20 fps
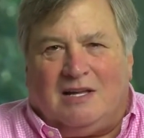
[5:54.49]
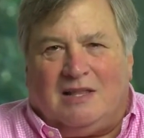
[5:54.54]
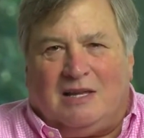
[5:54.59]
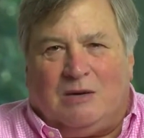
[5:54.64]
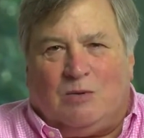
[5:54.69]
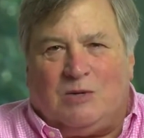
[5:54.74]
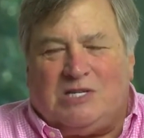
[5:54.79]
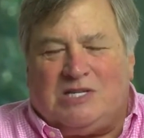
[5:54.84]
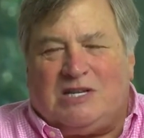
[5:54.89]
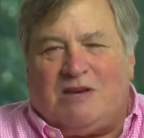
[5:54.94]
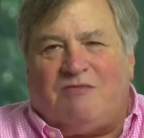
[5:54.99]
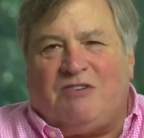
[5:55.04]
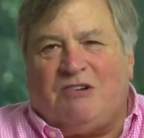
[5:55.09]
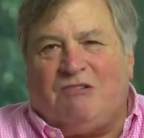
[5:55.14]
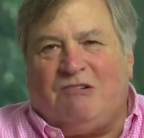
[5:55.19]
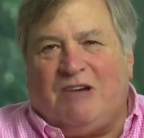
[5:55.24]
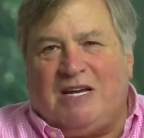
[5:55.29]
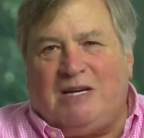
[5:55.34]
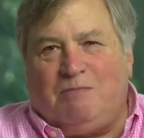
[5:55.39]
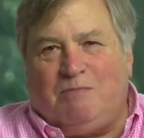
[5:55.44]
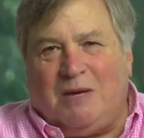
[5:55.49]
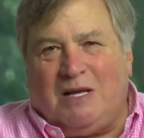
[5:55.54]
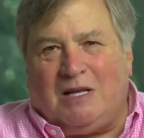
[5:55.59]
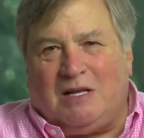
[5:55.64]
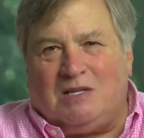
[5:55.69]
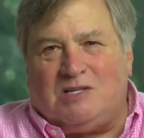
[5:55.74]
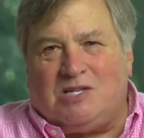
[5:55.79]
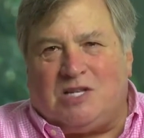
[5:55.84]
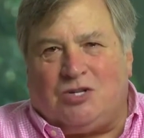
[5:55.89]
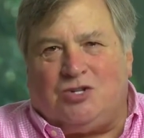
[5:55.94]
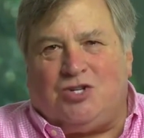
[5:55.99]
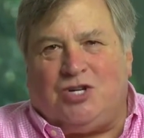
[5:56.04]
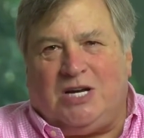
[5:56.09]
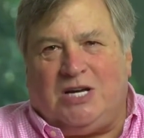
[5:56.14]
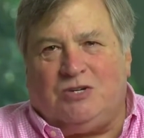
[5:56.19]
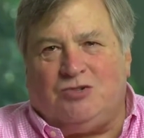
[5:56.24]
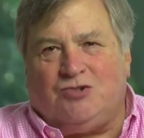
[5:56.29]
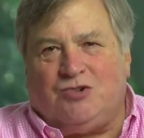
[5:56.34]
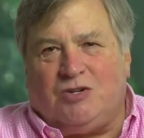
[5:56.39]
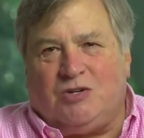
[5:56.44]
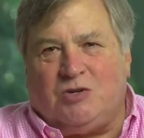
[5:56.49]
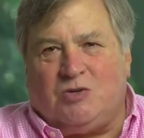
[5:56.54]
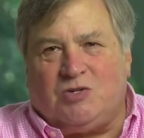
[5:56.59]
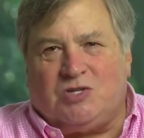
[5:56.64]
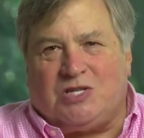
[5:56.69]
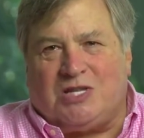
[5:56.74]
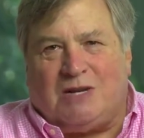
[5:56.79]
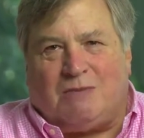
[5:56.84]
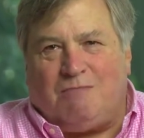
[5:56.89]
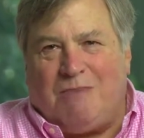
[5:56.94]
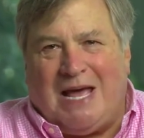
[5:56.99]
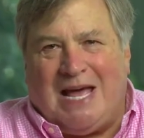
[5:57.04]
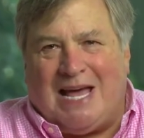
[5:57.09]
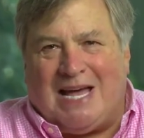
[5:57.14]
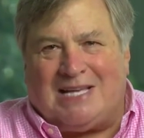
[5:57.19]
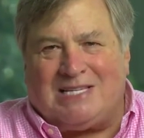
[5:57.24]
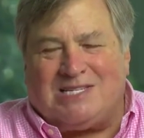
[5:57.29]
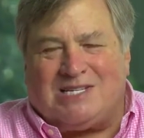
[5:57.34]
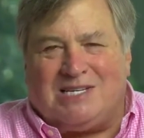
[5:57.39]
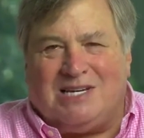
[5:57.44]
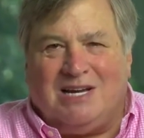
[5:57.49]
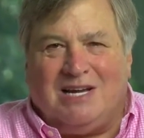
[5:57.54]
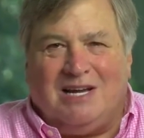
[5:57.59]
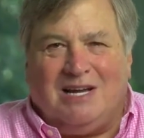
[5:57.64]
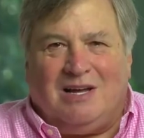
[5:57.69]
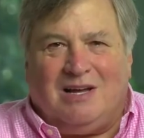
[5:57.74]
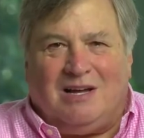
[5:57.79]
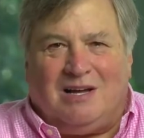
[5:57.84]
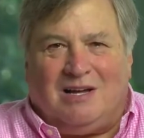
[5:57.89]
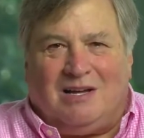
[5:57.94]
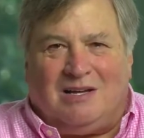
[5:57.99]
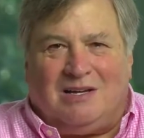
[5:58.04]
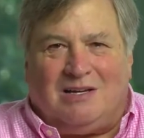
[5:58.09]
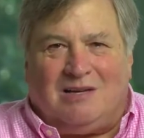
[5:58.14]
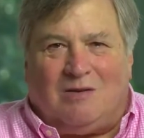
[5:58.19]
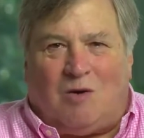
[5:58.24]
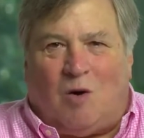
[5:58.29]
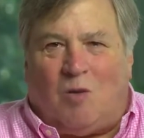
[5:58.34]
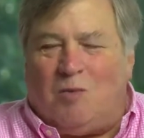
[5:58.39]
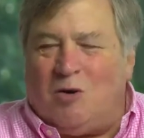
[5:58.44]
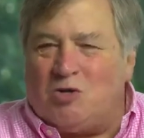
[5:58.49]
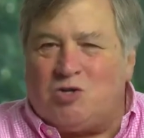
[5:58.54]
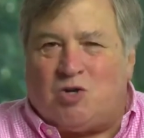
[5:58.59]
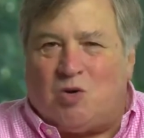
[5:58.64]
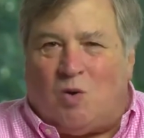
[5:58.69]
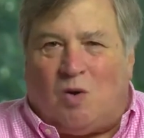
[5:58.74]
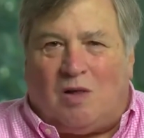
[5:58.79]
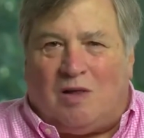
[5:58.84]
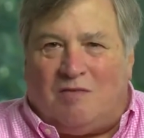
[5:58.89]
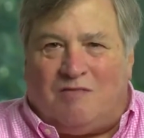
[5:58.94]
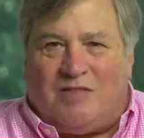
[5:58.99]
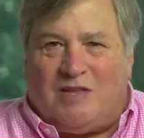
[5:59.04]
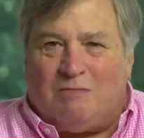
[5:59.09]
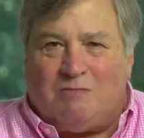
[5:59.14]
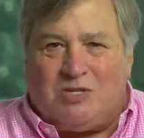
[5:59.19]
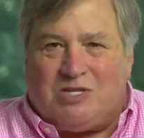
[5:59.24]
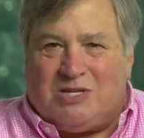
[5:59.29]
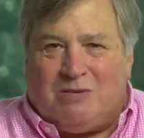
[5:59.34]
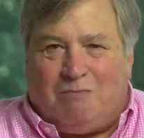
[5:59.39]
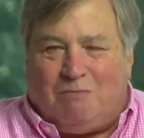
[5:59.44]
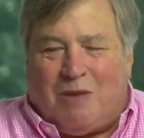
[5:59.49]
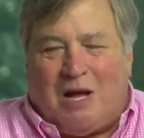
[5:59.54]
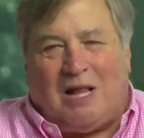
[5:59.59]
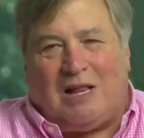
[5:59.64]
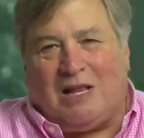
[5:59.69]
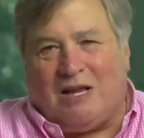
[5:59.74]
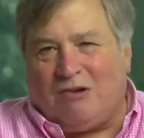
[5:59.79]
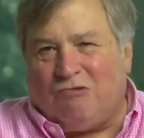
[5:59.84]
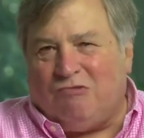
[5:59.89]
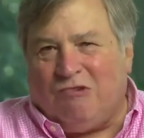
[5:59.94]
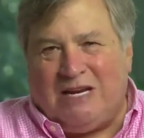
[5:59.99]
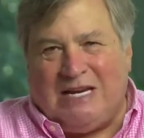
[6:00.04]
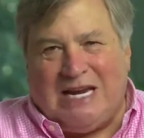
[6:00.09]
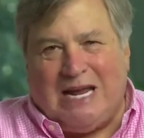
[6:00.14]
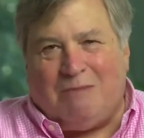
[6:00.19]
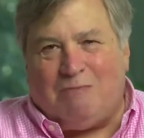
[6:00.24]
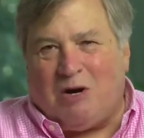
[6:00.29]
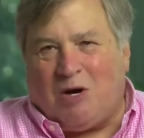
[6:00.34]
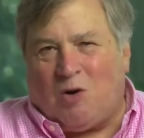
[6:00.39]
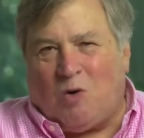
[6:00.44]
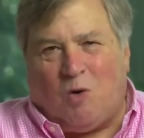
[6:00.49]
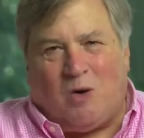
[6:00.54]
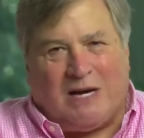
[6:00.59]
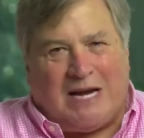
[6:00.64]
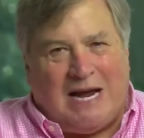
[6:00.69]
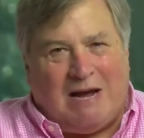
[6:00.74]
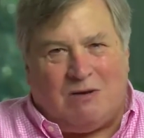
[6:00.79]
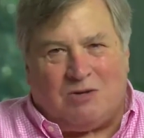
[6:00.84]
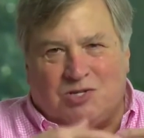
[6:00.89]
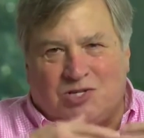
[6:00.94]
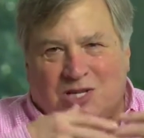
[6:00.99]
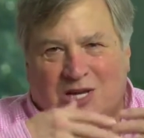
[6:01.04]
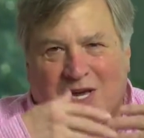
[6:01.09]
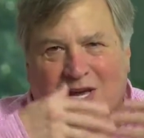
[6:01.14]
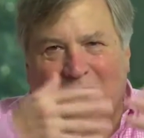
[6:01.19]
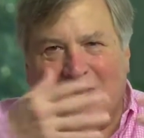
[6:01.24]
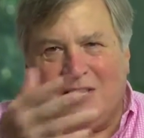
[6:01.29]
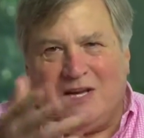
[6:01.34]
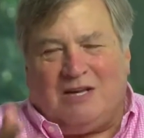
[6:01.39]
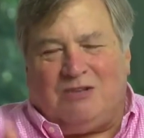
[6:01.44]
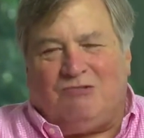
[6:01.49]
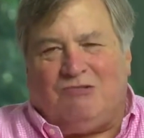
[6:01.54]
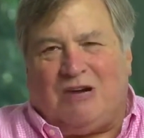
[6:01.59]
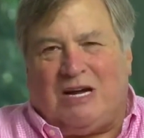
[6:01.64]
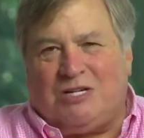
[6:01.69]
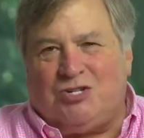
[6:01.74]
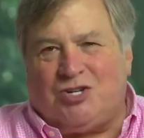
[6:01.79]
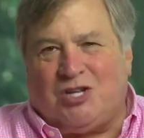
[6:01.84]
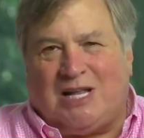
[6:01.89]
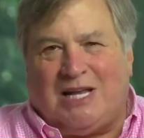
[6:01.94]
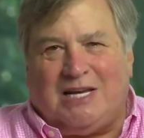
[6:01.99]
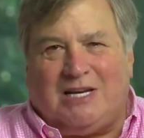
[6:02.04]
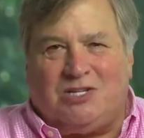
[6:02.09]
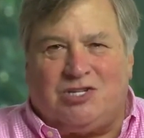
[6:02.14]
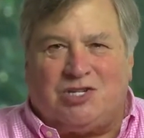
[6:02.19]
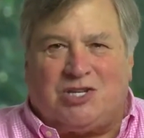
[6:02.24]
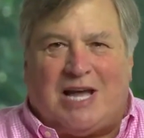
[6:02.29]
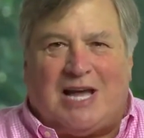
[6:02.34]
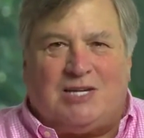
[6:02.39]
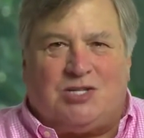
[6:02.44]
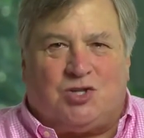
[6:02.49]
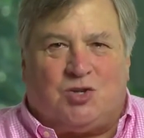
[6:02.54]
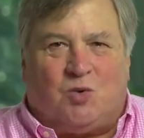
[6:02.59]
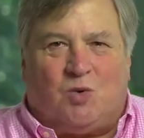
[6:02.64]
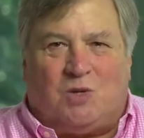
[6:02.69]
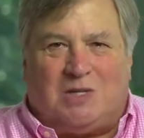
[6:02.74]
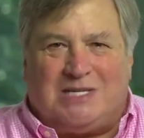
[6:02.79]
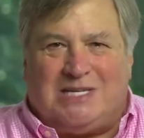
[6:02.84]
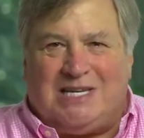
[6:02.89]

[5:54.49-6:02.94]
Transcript: There were 7 or 8 bills that she introduced that passed, almost all of them symbolic. Rename a courthouse, congratulate a high school